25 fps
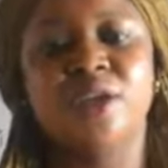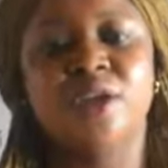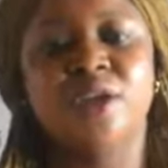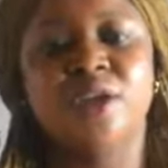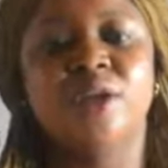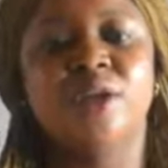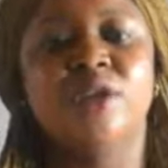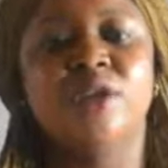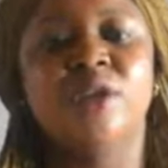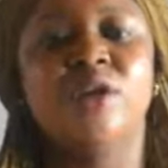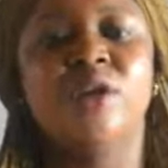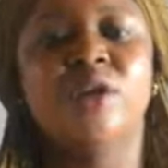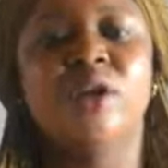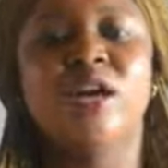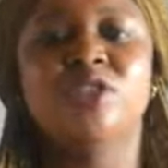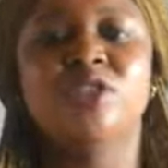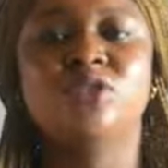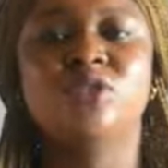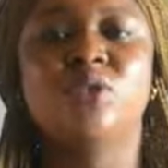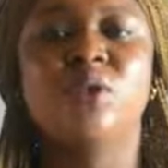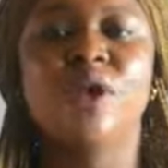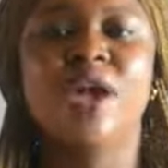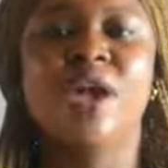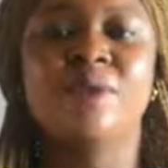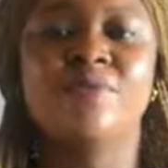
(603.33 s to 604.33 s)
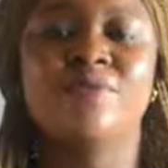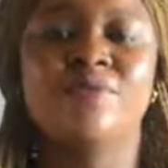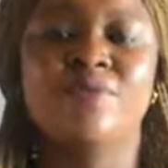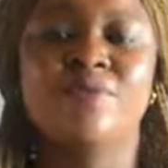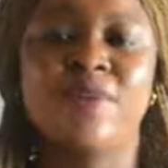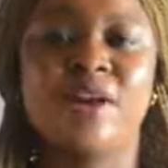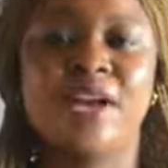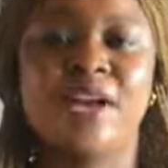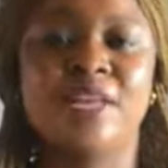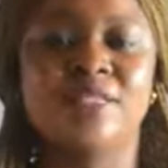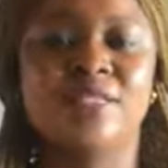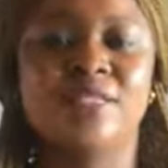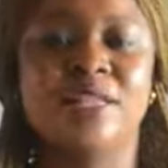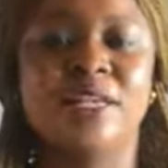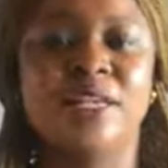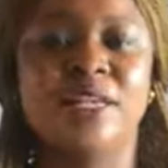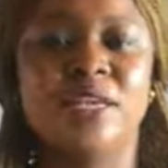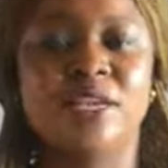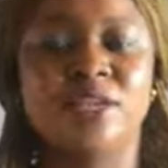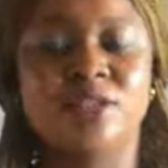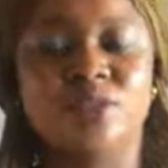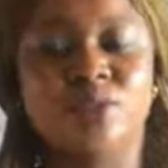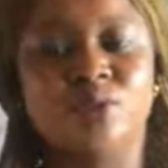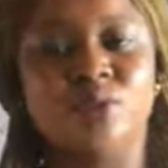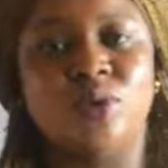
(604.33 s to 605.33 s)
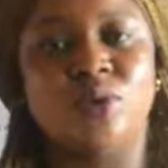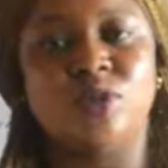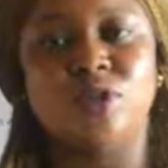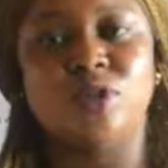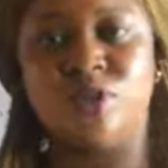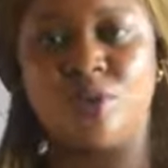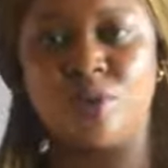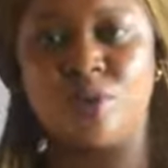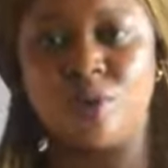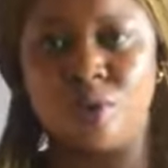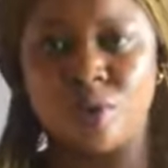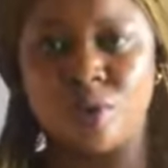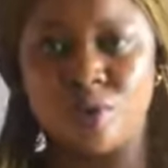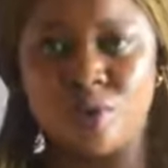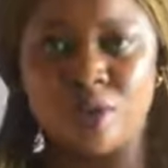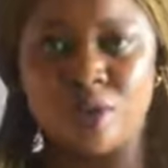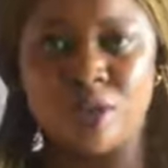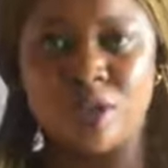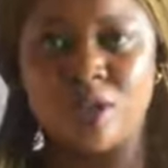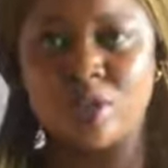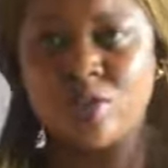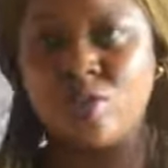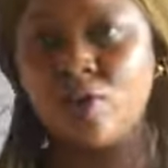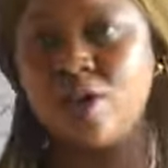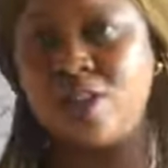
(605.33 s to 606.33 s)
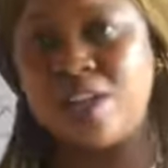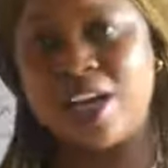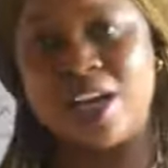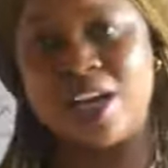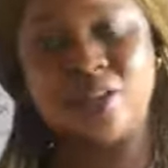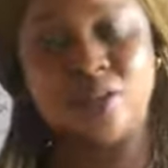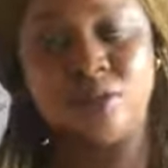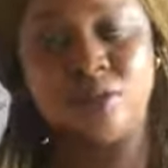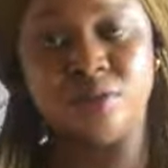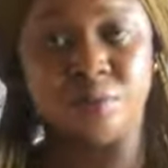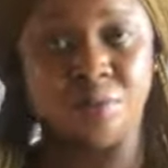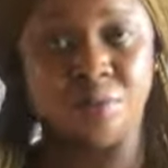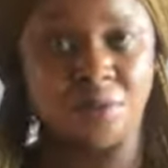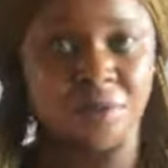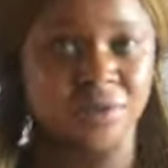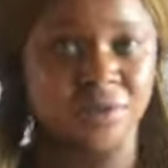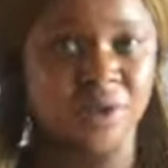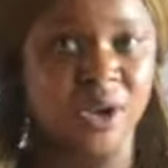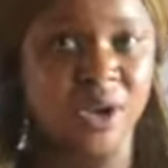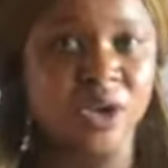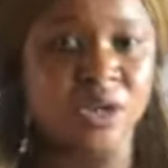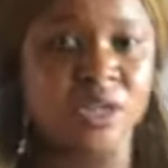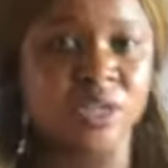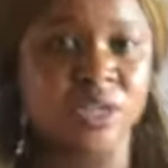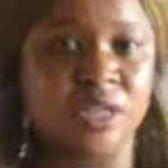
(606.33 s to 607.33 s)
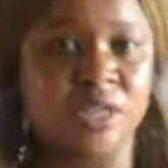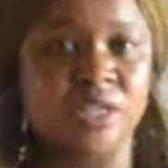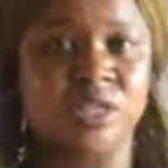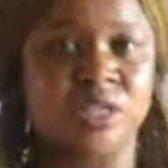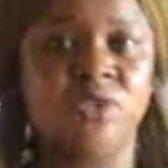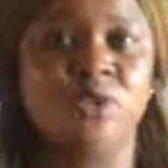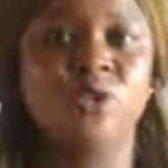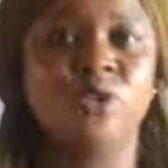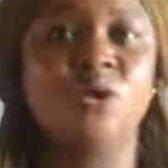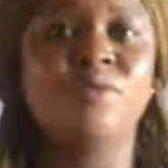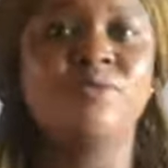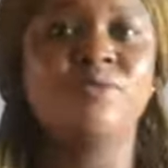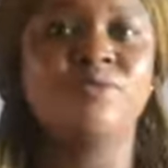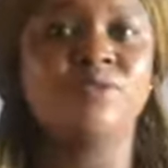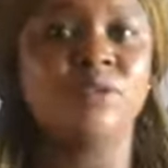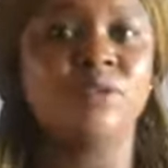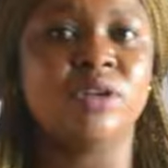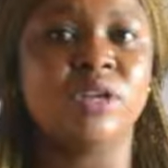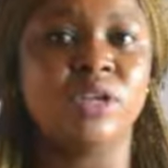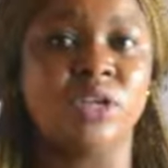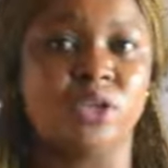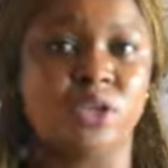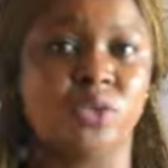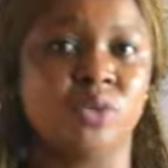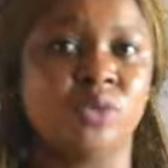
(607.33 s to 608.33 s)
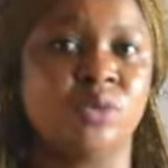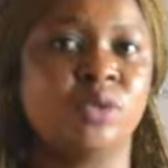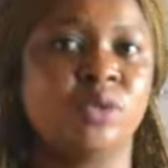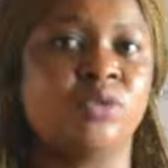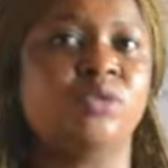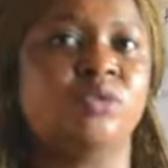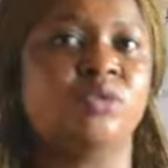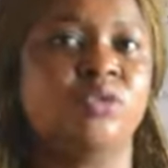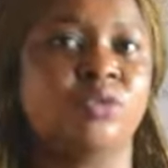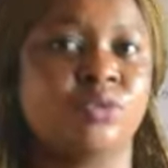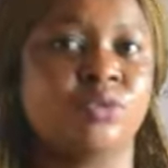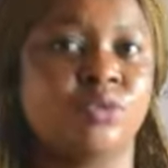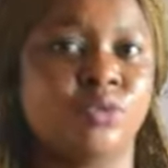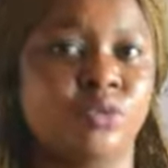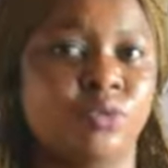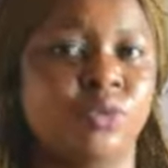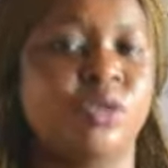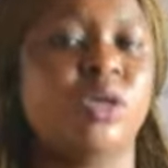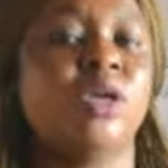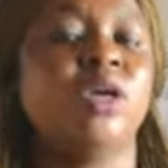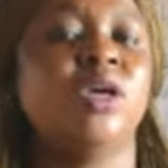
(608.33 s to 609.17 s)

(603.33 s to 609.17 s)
in order to help fight against what the corona, though it hasn't been found yet. Hopefully it will be soon.